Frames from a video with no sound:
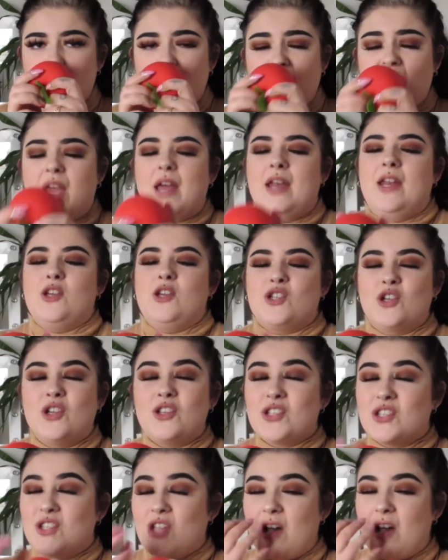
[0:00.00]
And it
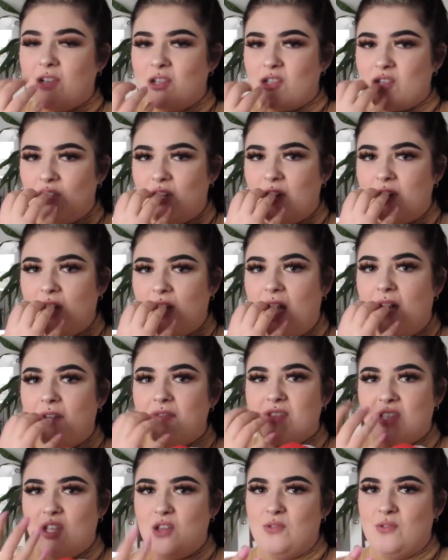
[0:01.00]
should suction
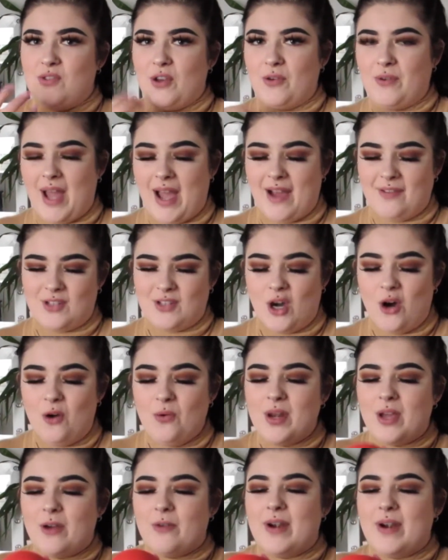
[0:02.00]
enough so you don't have to
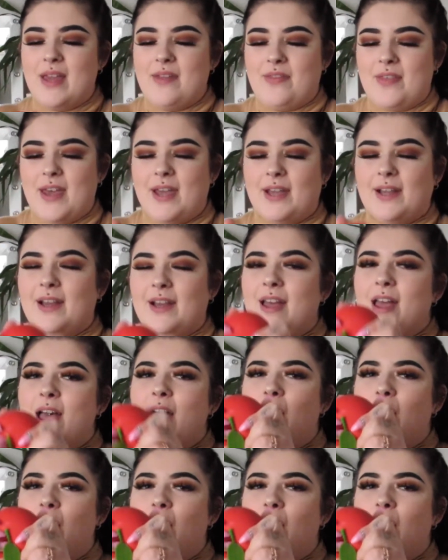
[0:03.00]
hold it or anything.